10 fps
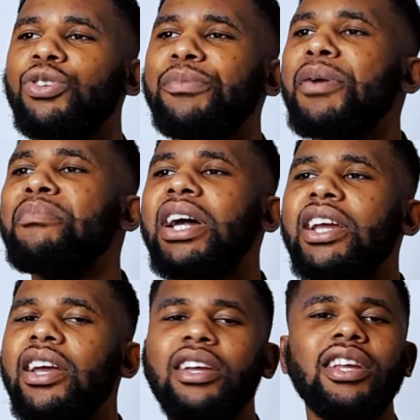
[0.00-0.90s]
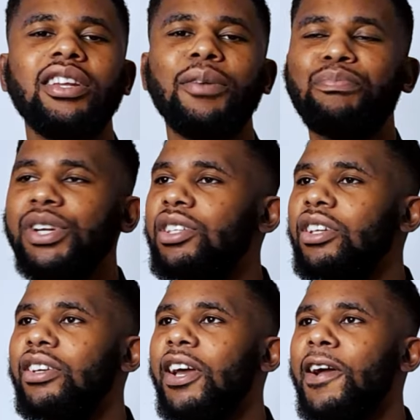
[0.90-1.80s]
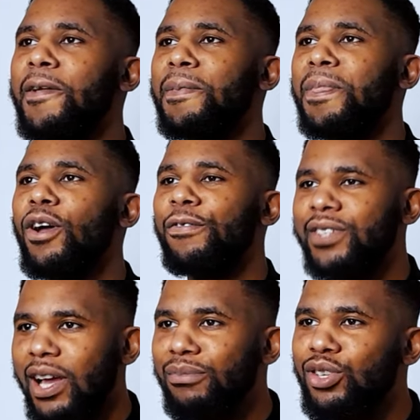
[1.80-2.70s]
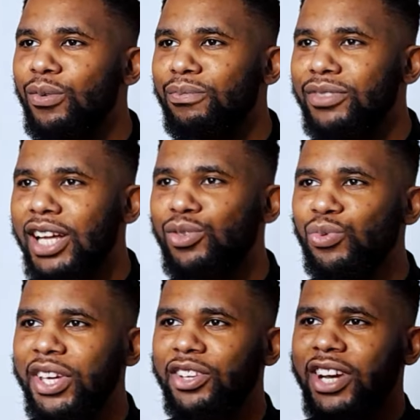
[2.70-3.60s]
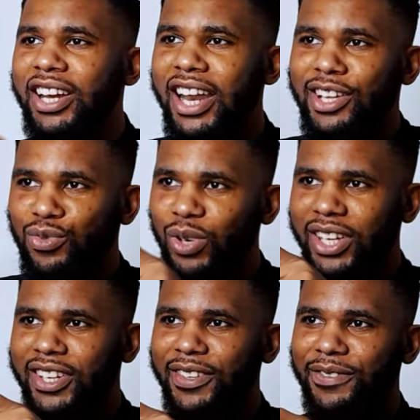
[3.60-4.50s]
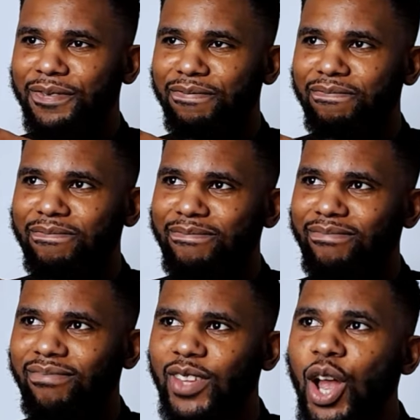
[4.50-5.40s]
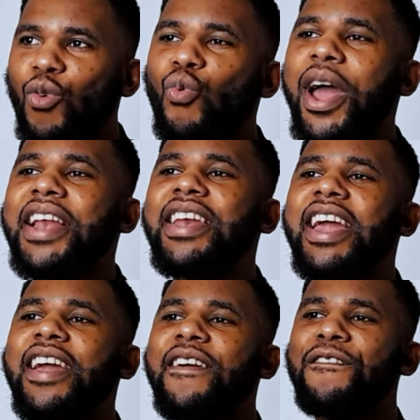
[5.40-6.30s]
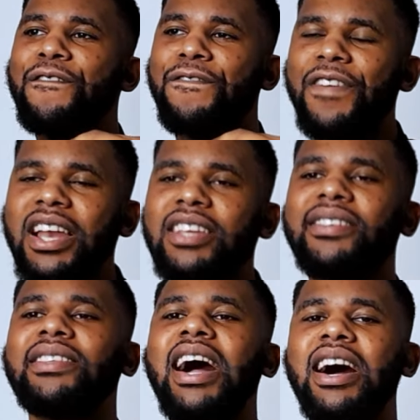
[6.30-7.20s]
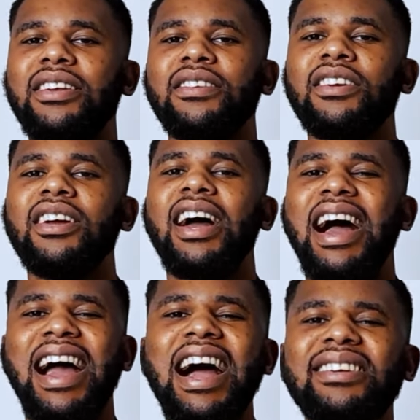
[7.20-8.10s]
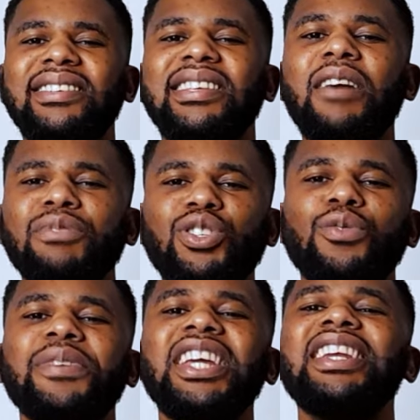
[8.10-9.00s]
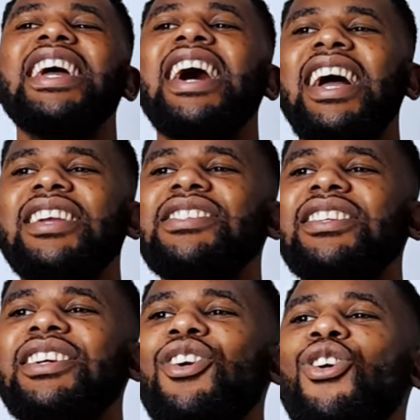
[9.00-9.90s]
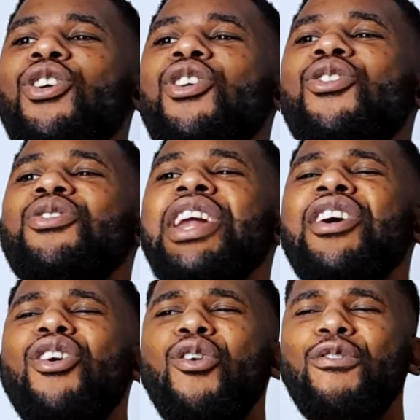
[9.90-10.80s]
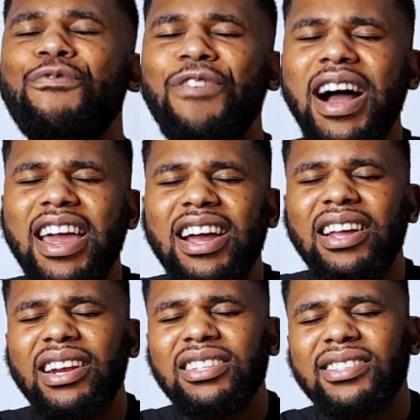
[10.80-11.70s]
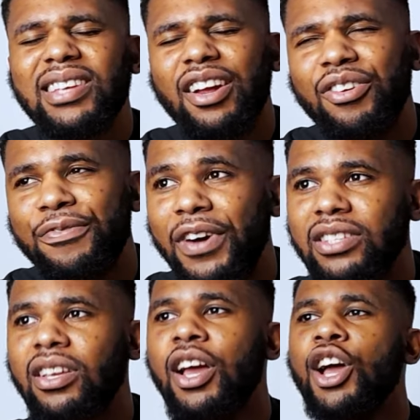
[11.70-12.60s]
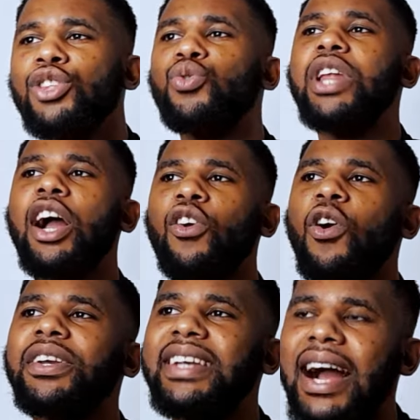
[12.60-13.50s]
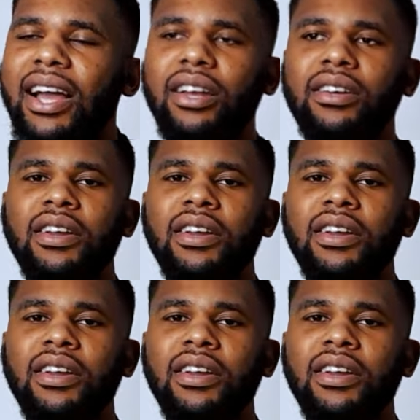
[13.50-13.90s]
Remember the, the, the preaching um, of Samson that we read last week? When the Philistine had Samson in their hand. Oh, they offer a great sacrifice to their god Dagon.